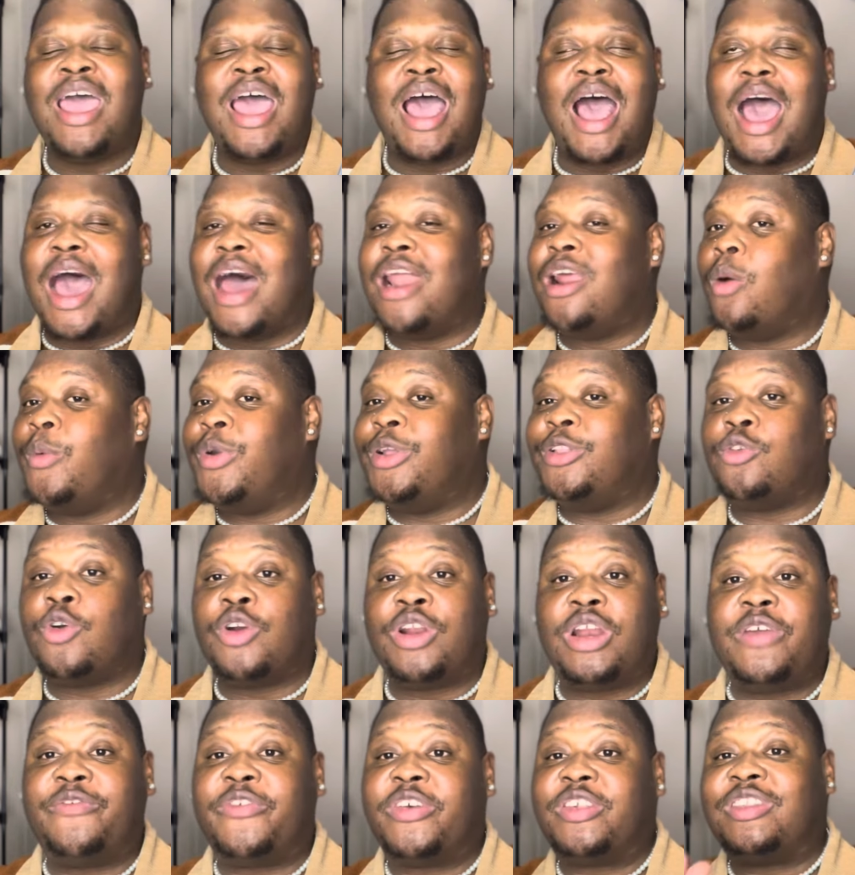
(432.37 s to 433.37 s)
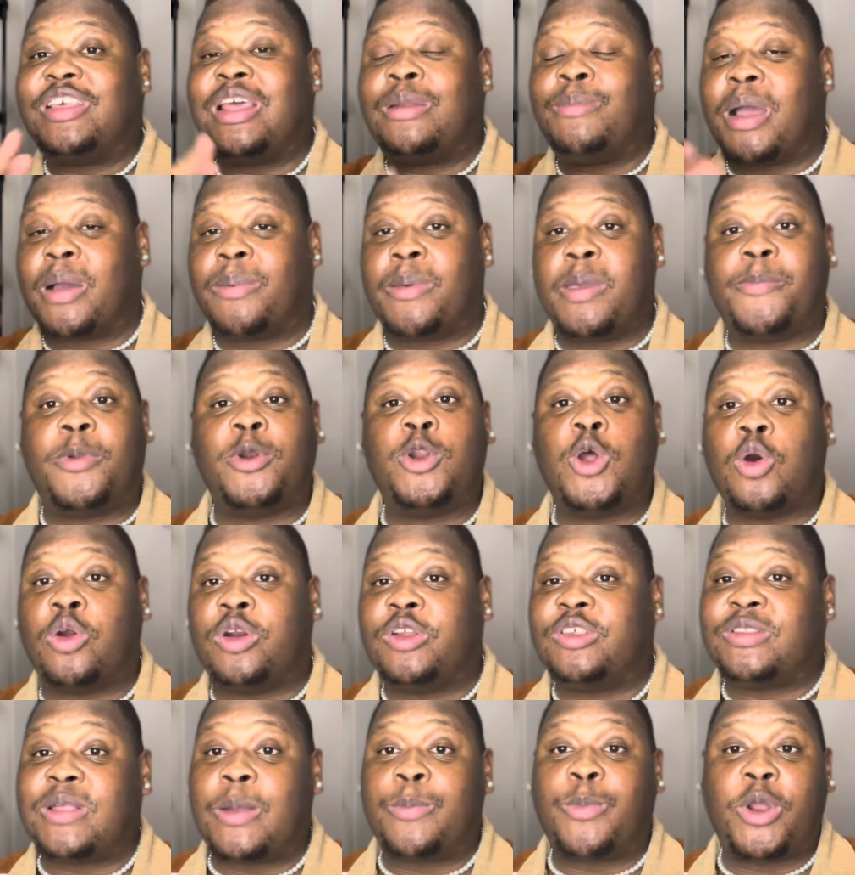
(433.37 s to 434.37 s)
anna wintour if you send back people down the
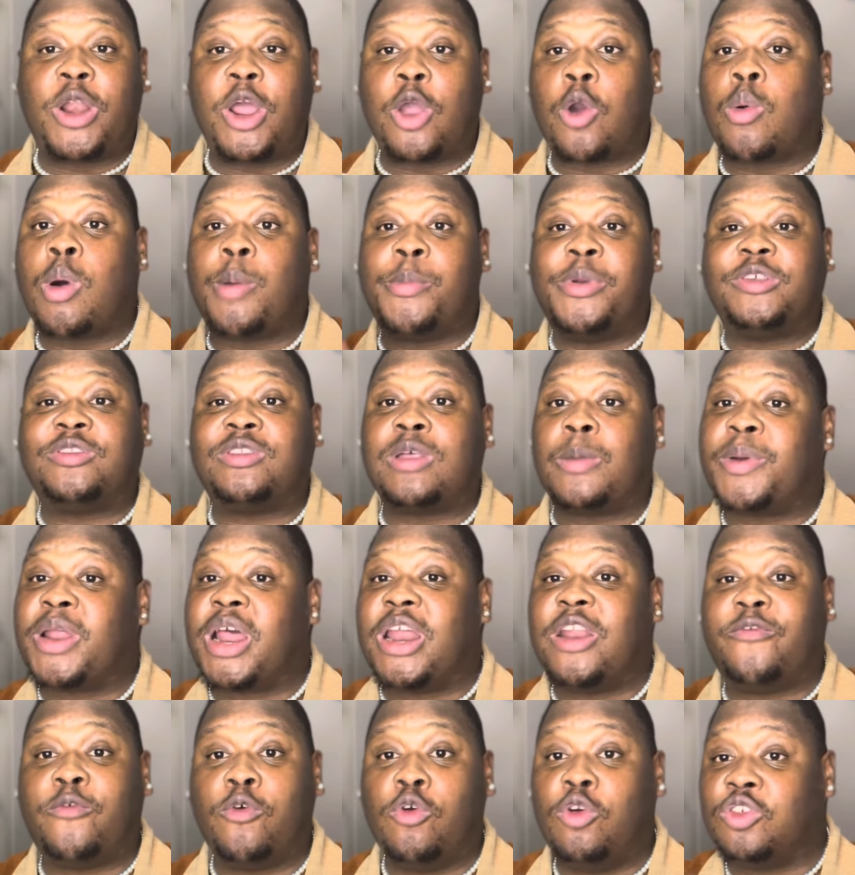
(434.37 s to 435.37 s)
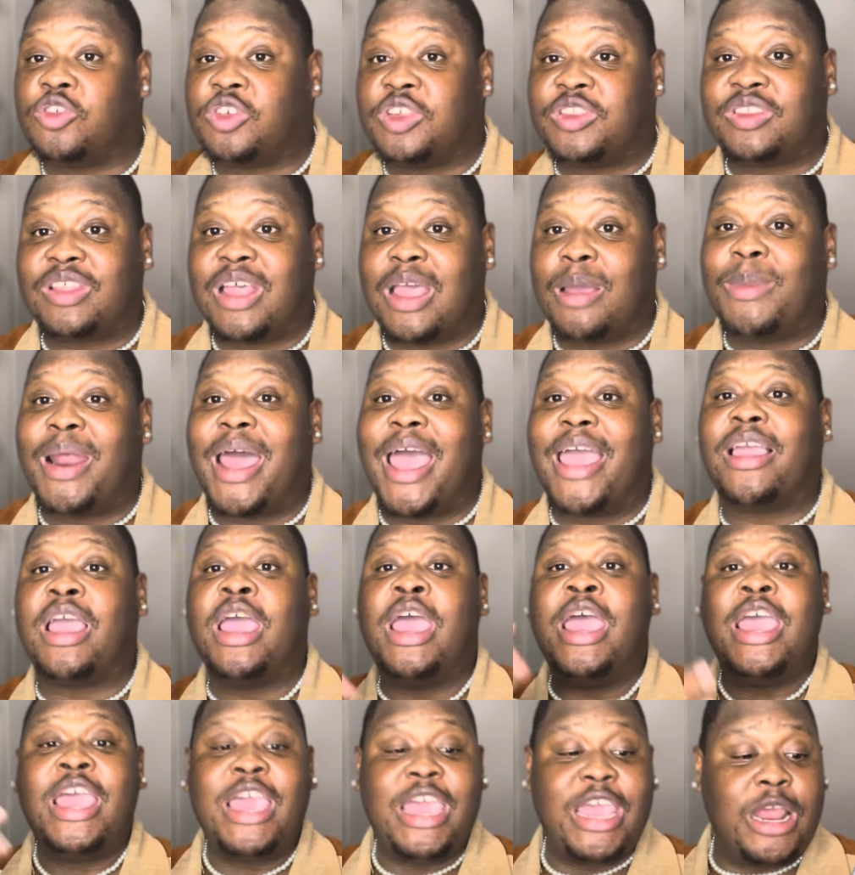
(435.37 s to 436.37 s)
step and then come up the step and the foolishness them like
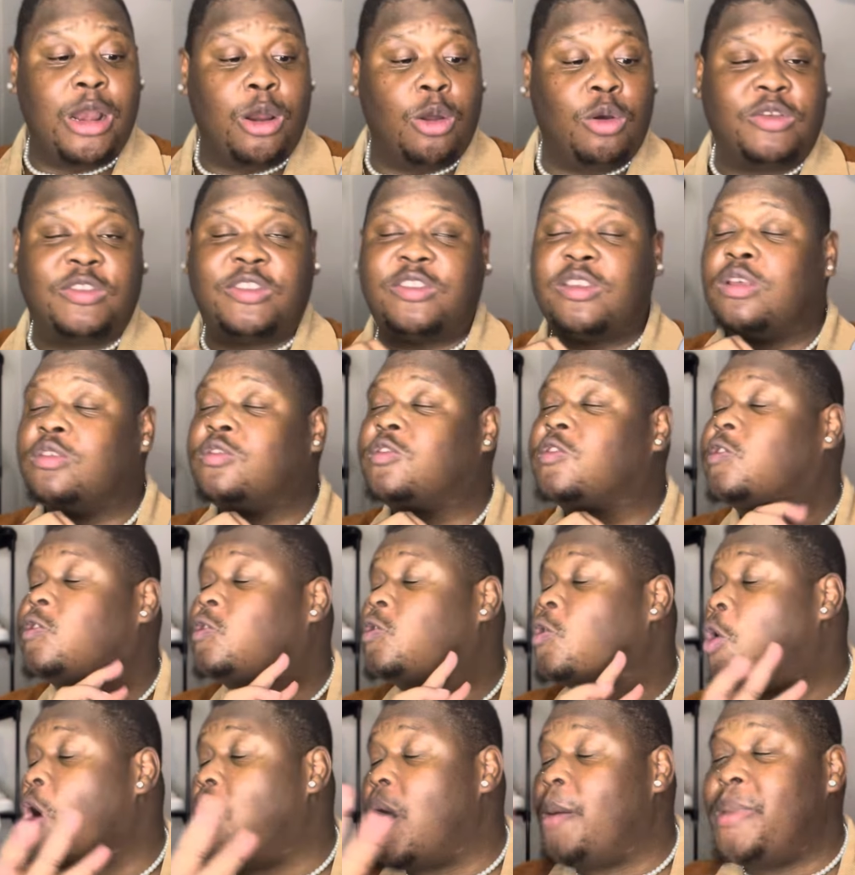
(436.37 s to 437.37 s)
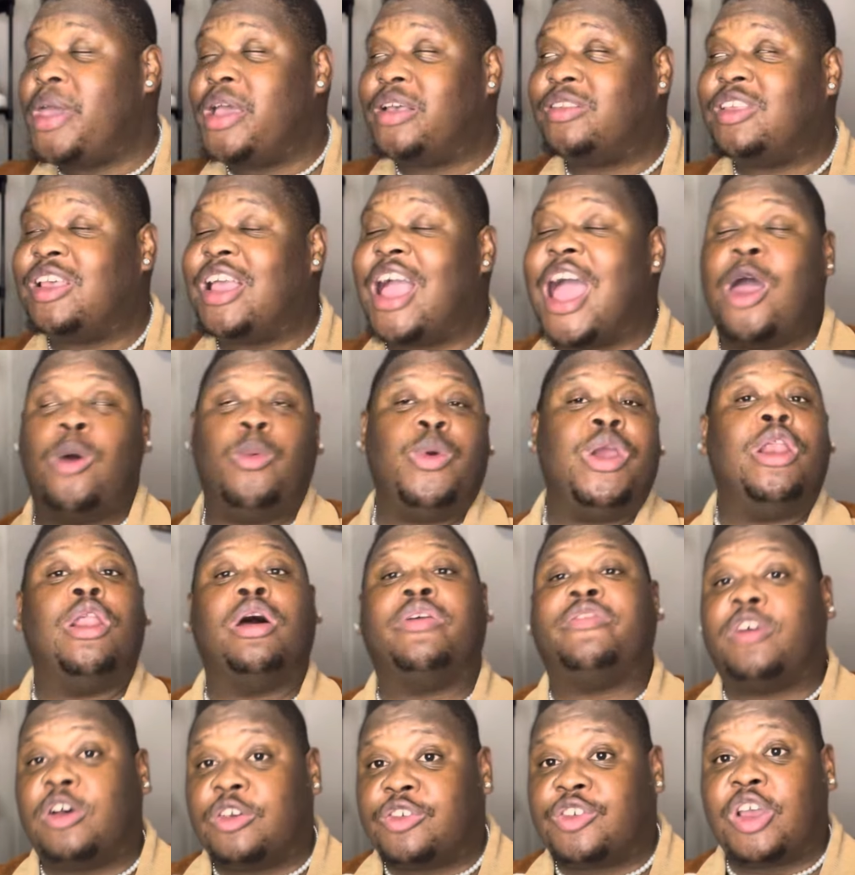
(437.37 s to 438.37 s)
he looks so amazing and we love
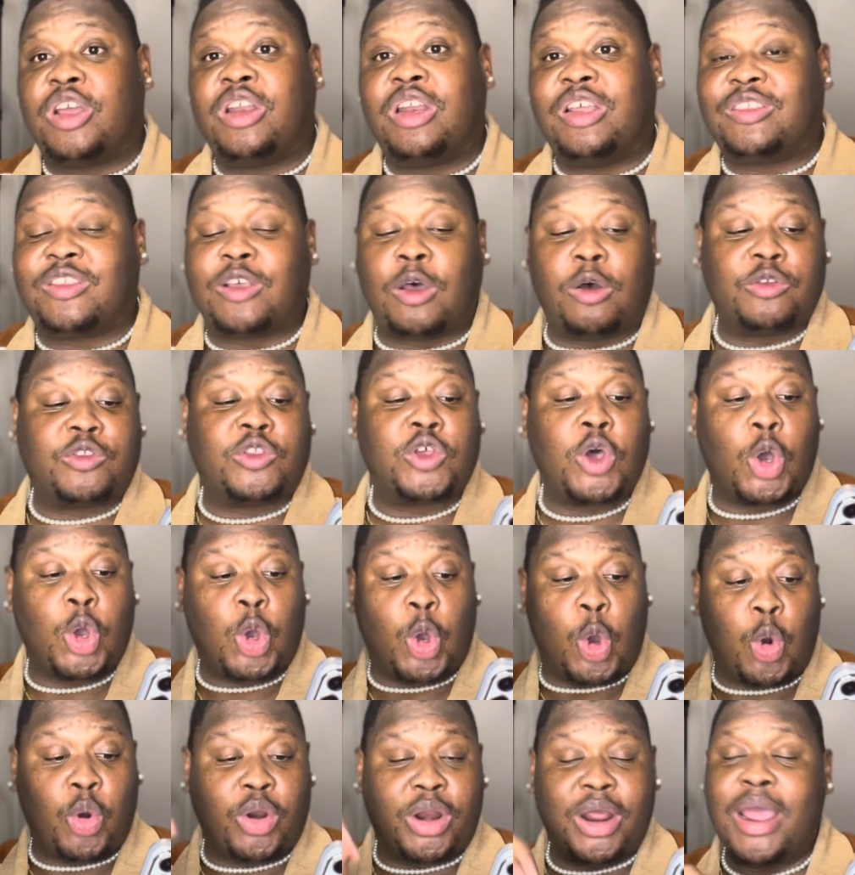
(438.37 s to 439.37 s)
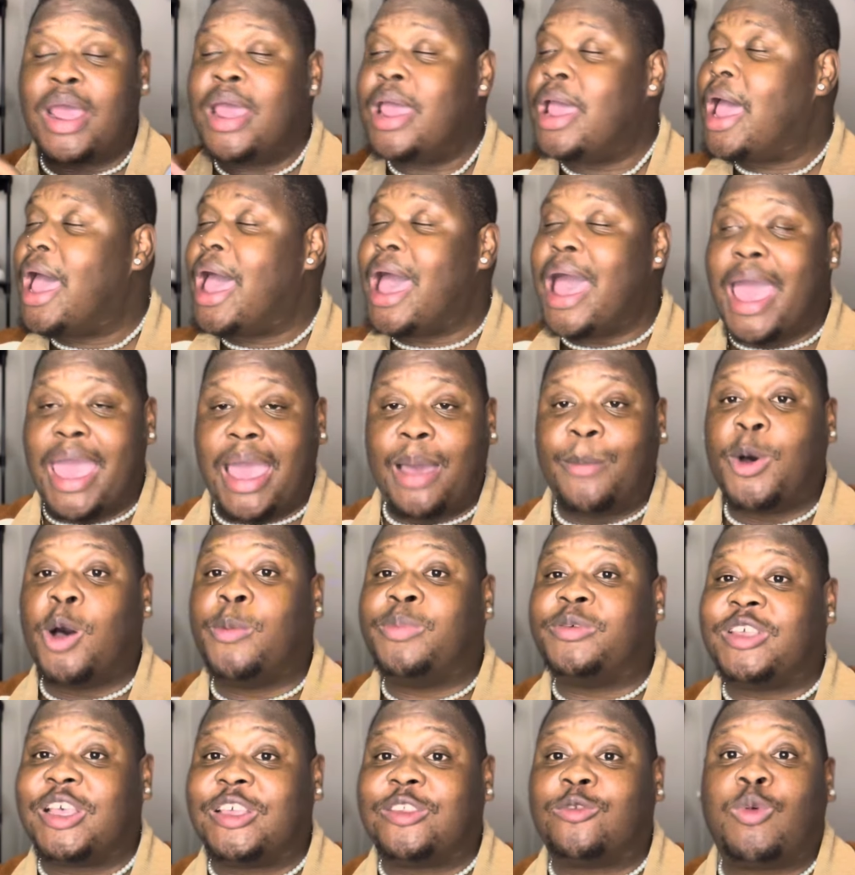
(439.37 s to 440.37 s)
usher in this also good i am
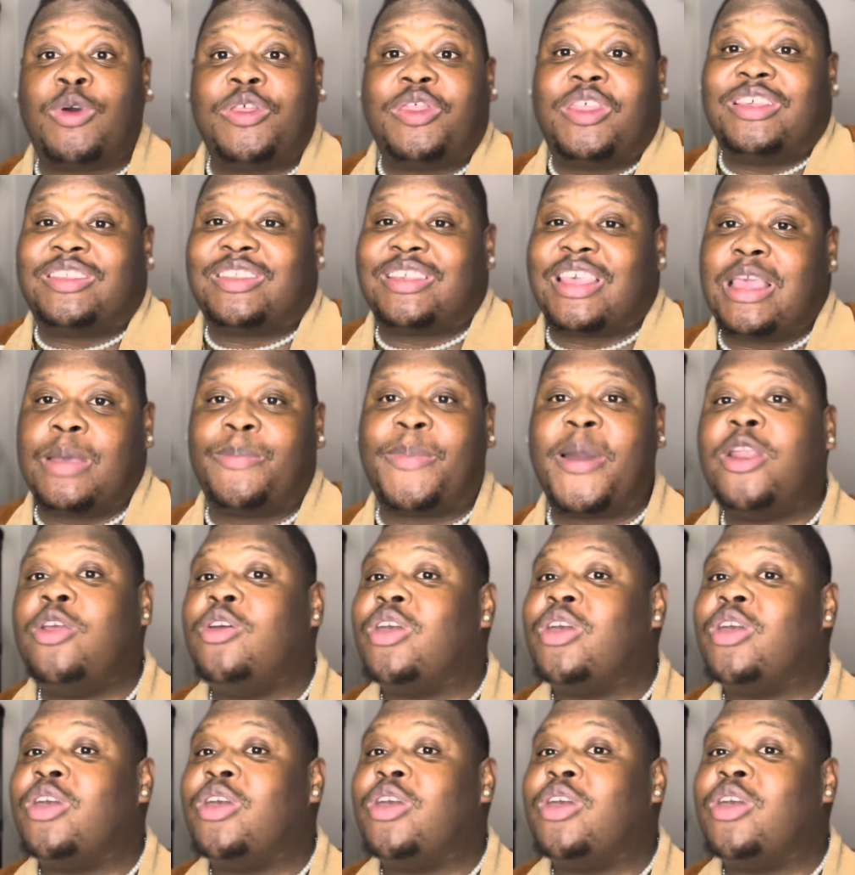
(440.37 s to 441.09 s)
obsessed with this cape and you